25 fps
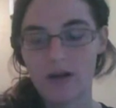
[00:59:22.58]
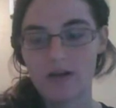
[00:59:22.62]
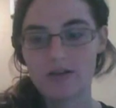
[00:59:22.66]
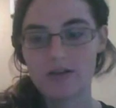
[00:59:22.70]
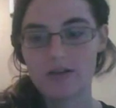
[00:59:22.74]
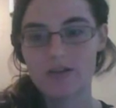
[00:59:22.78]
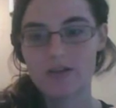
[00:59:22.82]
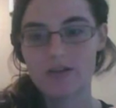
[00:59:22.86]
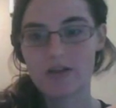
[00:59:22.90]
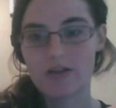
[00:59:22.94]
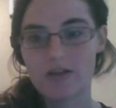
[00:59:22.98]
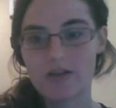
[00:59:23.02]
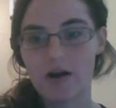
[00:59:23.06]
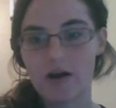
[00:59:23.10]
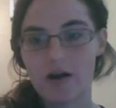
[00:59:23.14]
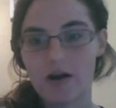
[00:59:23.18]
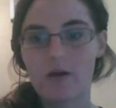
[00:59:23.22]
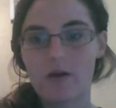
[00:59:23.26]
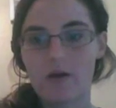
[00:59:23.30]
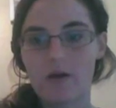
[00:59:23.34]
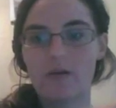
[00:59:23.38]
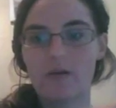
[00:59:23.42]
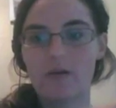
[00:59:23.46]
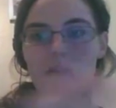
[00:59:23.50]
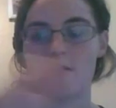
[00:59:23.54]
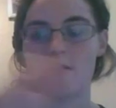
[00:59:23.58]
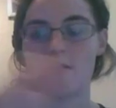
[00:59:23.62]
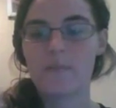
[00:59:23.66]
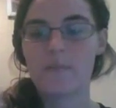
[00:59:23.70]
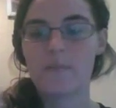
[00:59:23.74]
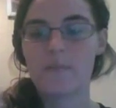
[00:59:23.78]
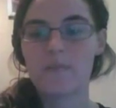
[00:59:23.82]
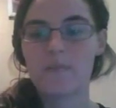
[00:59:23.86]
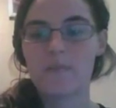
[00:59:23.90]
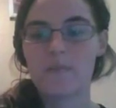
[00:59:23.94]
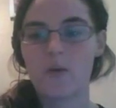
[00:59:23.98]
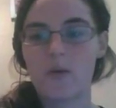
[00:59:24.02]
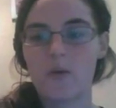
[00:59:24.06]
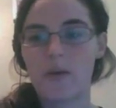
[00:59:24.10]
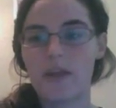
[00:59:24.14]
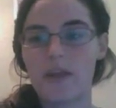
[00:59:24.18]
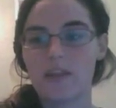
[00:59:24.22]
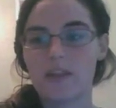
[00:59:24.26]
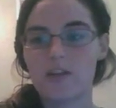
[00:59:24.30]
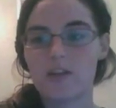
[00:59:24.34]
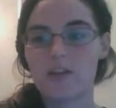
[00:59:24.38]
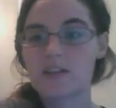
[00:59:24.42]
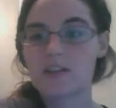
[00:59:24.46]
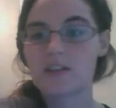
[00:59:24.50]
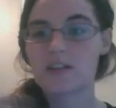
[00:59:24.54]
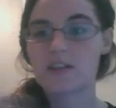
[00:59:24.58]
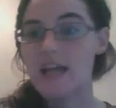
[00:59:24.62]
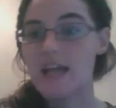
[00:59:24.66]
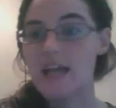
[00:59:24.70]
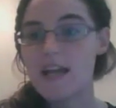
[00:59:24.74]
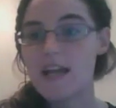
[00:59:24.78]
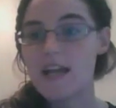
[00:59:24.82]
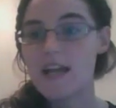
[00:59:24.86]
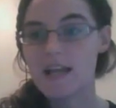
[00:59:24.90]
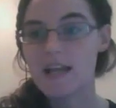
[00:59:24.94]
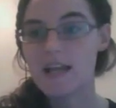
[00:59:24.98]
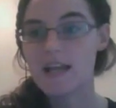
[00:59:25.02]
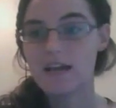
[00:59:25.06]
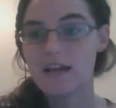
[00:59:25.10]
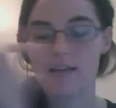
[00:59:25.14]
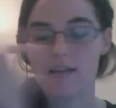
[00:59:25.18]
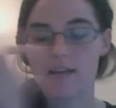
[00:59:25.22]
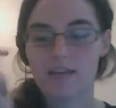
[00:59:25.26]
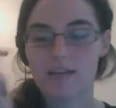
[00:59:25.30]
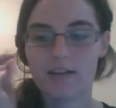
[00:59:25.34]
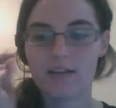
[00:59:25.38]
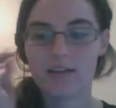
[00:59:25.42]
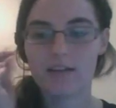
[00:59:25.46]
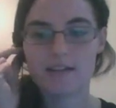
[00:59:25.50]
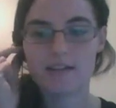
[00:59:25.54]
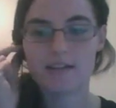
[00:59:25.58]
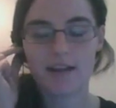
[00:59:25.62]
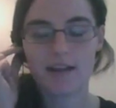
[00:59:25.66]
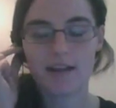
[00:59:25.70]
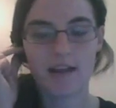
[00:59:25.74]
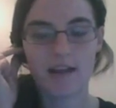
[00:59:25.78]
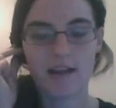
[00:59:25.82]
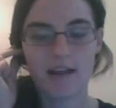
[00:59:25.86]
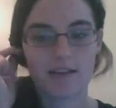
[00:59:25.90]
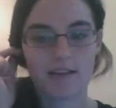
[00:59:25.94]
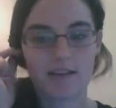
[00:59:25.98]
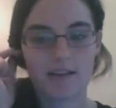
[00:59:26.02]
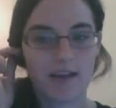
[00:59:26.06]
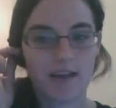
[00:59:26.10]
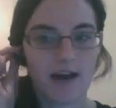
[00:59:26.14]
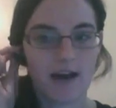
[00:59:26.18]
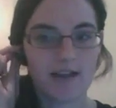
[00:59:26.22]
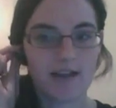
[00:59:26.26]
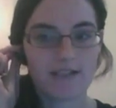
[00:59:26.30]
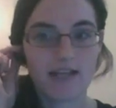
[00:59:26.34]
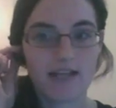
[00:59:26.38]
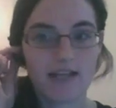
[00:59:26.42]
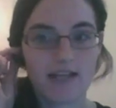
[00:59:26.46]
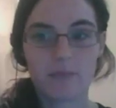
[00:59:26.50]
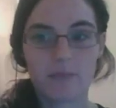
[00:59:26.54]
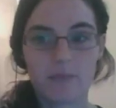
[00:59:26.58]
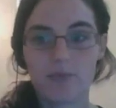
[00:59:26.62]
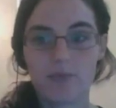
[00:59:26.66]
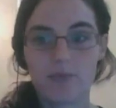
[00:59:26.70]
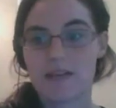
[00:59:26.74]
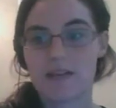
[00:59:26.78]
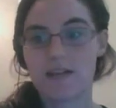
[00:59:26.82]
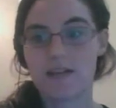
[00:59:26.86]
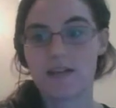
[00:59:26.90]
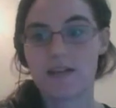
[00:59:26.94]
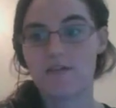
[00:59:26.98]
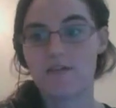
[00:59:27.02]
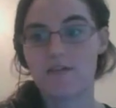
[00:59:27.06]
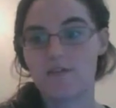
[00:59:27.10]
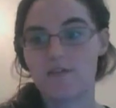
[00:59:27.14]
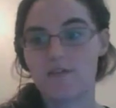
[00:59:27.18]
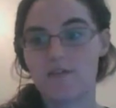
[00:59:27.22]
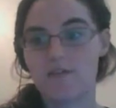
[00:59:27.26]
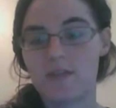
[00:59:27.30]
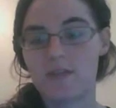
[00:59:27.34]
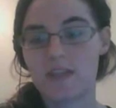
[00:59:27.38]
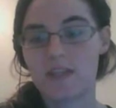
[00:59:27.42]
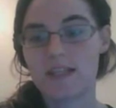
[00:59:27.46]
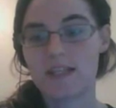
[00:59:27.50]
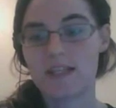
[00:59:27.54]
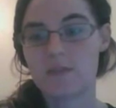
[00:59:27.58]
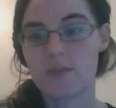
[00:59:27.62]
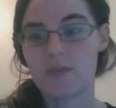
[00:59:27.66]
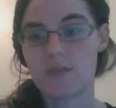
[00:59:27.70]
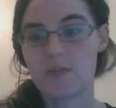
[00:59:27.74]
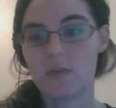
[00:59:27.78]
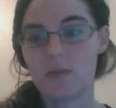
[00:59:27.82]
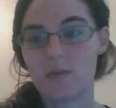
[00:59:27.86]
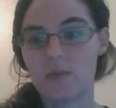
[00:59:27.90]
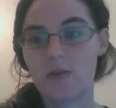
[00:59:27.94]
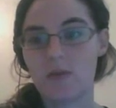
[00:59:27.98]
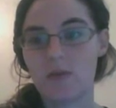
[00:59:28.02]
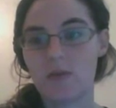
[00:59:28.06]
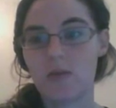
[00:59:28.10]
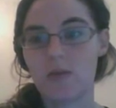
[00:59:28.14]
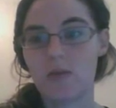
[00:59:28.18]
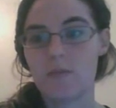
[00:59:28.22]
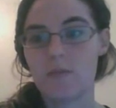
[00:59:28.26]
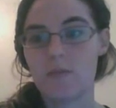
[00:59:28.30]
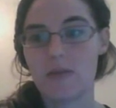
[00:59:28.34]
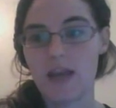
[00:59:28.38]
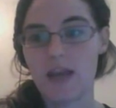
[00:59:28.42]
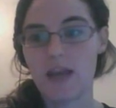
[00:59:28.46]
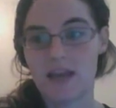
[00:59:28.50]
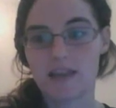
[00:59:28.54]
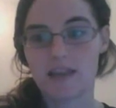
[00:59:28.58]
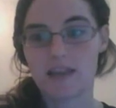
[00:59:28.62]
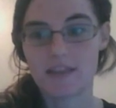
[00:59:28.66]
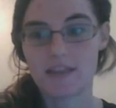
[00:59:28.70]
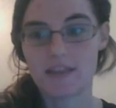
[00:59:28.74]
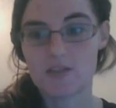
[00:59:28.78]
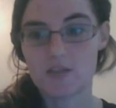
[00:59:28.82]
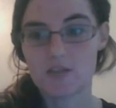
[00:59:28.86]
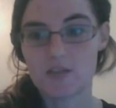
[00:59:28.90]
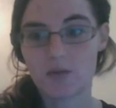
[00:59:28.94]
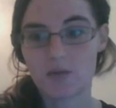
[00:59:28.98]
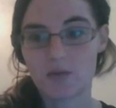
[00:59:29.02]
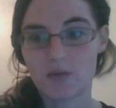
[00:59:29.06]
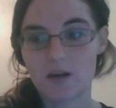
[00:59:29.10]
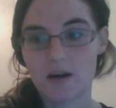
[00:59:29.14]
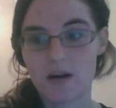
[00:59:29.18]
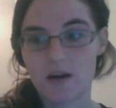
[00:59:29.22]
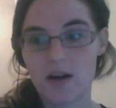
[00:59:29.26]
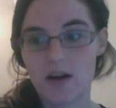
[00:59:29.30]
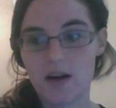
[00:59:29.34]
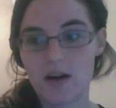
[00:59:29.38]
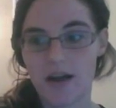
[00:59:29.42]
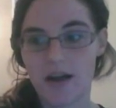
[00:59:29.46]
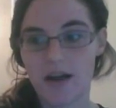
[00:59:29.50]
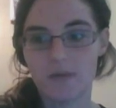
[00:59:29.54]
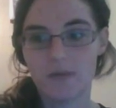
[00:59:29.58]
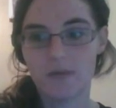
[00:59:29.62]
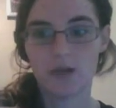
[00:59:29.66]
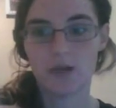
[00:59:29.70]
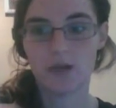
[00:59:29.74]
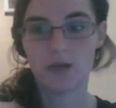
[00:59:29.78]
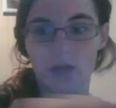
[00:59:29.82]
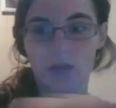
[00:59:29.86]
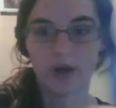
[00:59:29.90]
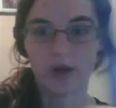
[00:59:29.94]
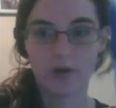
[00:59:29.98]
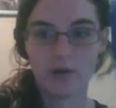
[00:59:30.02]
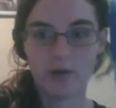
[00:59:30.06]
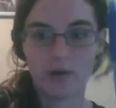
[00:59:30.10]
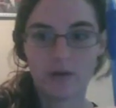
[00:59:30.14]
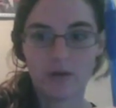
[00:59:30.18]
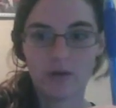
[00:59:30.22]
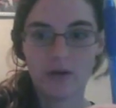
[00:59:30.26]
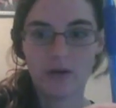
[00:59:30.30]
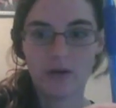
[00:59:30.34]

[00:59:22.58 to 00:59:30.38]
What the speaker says: So when they're shading, they're saying that 10% of these people make this score and below.